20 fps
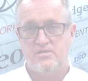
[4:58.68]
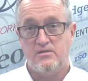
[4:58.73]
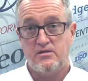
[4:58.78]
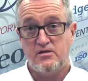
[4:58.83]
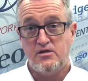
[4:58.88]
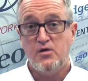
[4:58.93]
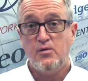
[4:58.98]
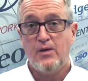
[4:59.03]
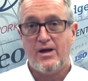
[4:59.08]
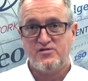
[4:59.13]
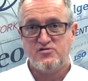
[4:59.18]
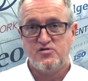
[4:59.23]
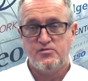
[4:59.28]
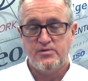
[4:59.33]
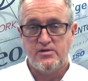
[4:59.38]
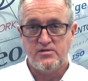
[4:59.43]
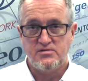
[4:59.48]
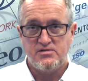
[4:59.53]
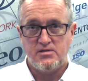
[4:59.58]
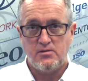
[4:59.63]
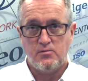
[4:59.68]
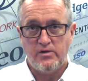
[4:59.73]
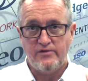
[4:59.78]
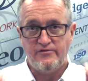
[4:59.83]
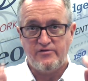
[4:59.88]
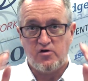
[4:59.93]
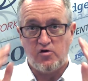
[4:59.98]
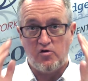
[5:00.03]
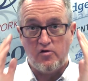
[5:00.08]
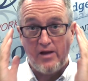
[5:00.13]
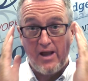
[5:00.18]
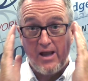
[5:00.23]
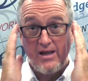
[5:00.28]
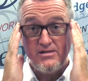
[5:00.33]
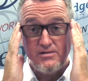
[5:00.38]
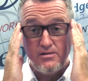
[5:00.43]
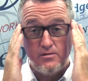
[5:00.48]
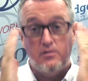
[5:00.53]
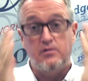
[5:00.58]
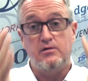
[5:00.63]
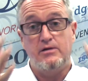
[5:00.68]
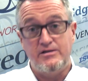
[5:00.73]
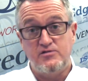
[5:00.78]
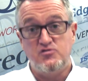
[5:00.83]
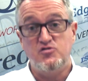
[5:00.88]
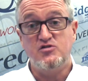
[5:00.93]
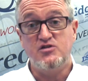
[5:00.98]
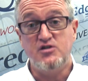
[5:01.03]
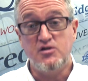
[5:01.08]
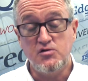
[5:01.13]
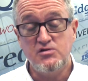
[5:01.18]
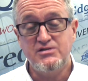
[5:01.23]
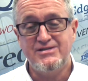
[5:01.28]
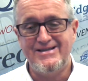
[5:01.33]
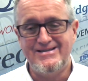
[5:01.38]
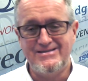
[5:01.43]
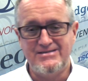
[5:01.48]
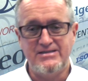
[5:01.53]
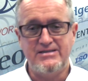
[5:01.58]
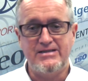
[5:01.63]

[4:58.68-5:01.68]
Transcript: the new attributes that we've created or introduced into